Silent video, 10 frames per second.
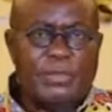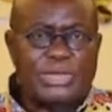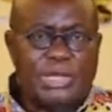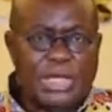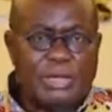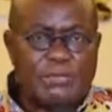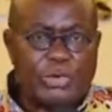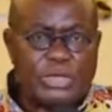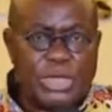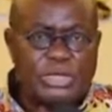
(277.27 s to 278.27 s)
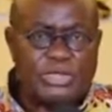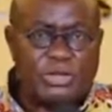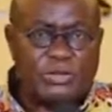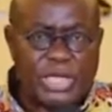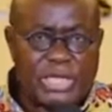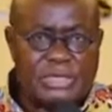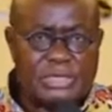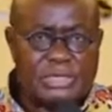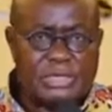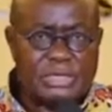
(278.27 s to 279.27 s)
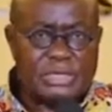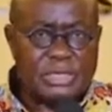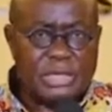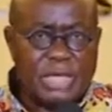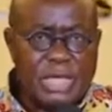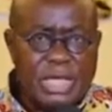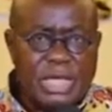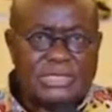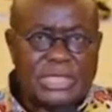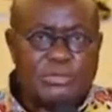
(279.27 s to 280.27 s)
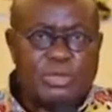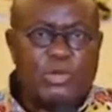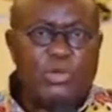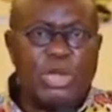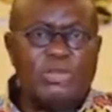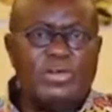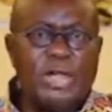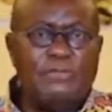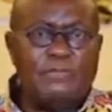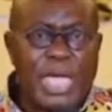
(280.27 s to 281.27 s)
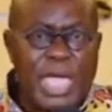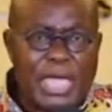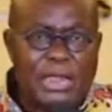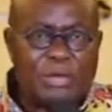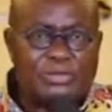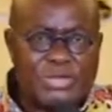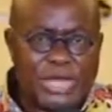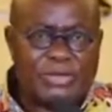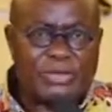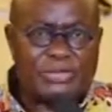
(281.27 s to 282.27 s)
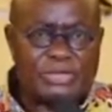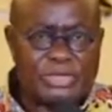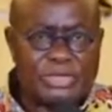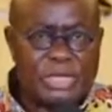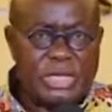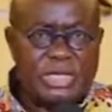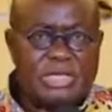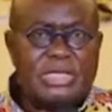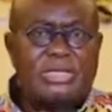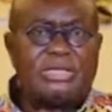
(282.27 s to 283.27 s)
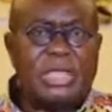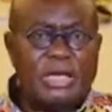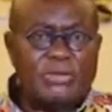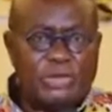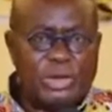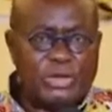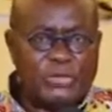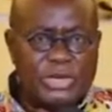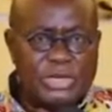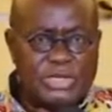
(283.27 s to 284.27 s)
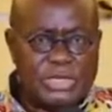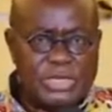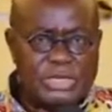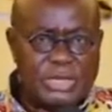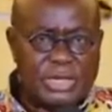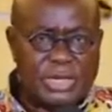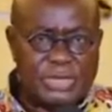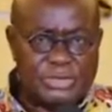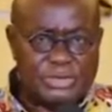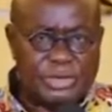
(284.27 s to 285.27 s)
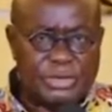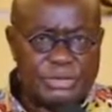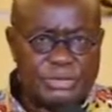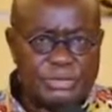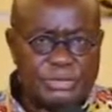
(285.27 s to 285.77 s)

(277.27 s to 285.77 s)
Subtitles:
Limiting importation of cases has thus been one of our main objectives since the outbreak of the disease in the country.